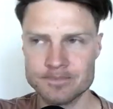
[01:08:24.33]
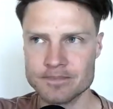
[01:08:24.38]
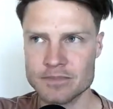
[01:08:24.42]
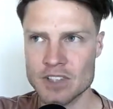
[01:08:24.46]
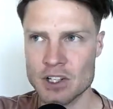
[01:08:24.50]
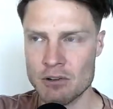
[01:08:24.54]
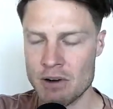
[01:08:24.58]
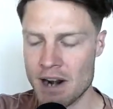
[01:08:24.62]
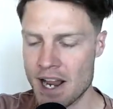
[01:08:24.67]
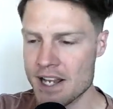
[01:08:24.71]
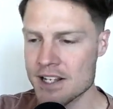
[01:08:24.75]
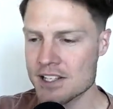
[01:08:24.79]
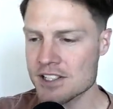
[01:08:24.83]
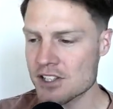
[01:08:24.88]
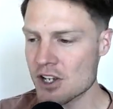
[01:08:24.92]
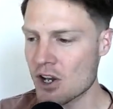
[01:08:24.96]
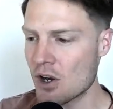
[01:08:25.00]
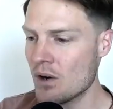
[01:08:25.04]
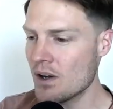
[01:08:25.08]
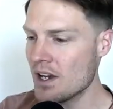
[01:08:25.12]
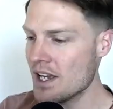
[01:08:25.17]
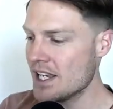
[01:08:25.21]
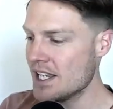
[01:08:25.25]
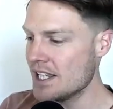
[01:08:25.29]
right?
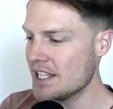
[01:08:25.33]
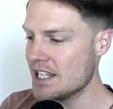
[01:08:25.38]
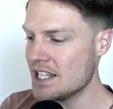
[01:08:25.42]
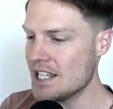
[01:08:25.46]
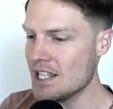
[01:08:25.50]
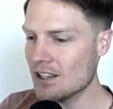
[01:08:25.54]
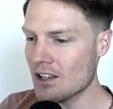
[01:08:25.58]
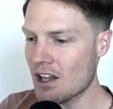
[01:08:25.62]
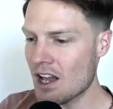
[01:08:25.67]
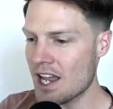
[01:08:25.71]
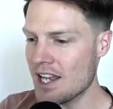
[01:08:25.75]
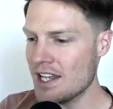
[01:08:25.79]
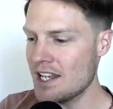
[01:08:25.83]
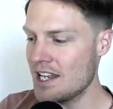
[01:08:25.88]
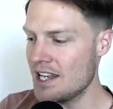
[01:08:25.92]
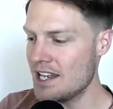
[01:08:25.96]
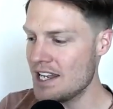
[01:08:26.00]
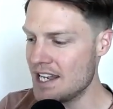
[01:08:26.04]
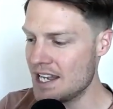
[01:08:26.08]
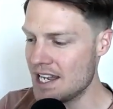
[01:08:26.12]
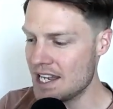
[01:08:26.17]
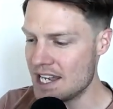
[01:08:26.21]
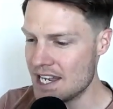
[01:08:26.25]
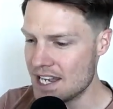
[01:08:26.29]
So
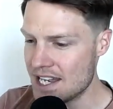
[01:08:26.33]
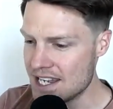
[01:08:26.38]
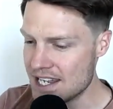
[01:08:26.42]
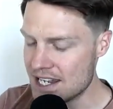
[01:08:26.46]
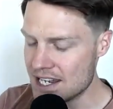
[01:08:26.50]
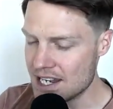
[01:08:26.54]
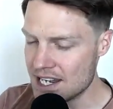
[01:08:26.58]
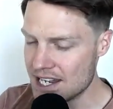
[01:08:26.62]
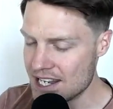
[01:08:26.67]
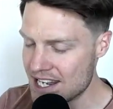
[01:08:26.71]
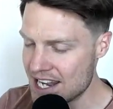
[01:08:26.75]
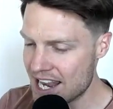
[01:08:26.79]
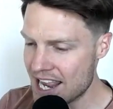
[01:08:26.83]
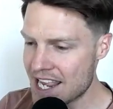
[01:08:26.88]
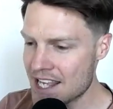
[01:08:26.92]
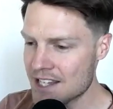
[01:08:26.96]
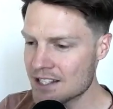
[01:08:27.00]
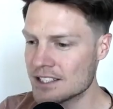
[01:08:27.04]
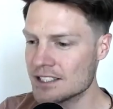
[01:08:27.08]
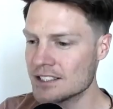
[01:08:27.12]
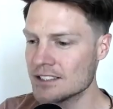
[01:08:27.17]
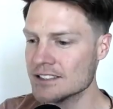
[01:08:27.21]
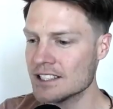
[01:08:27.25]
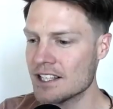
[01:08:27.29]
Elon
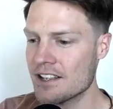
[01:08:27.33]
nailed